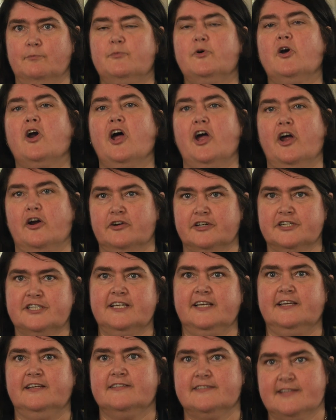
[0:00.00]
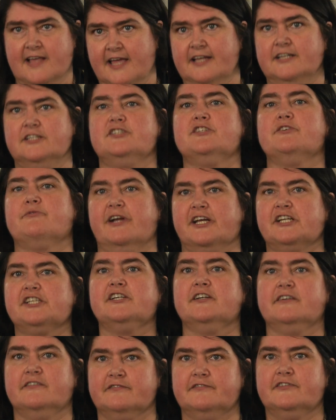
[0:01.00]
priorities and
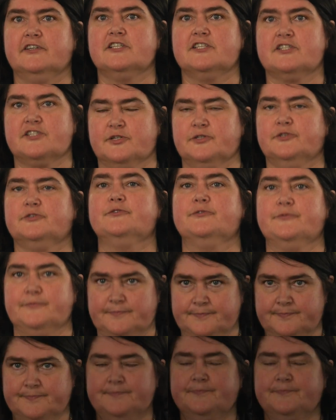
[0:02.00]
direction for the school.